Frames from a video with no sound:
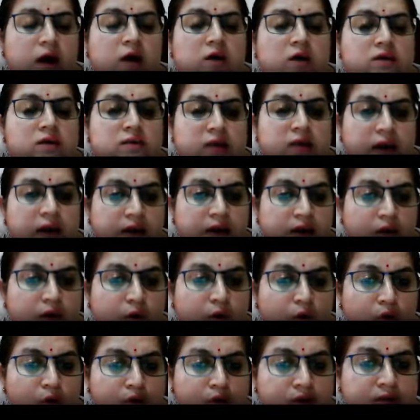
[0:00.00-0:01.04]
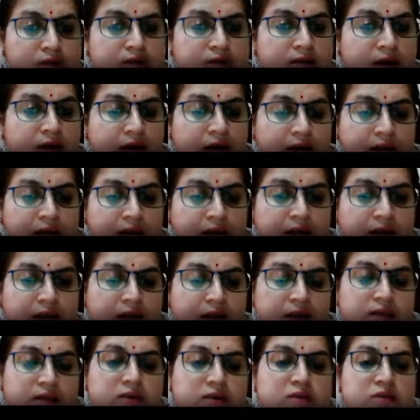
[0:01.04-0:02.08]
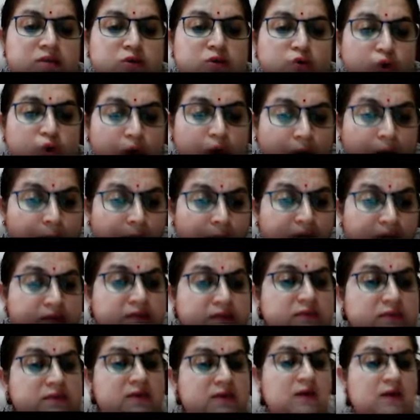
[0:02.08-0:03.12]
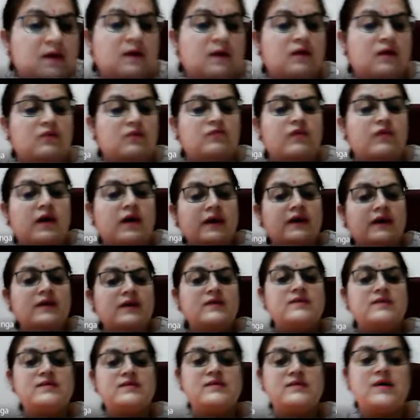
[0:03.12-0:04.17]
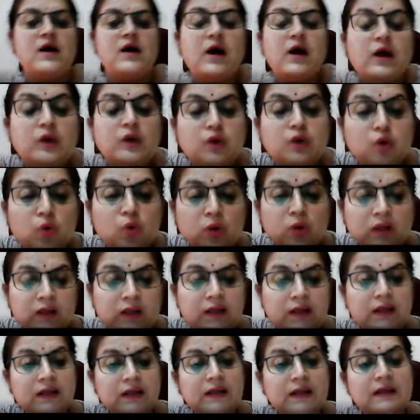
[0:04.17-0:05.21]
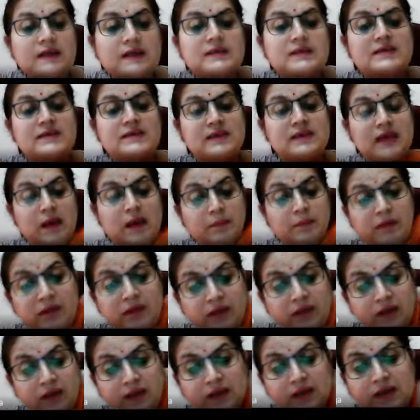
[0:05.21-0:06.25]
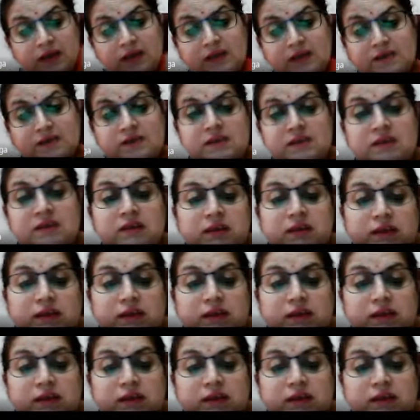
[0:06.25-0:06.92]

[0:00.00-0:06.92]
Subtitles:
cyclones, hurricanes, tsunamis, fires, nuclear leaks, chemical leaks,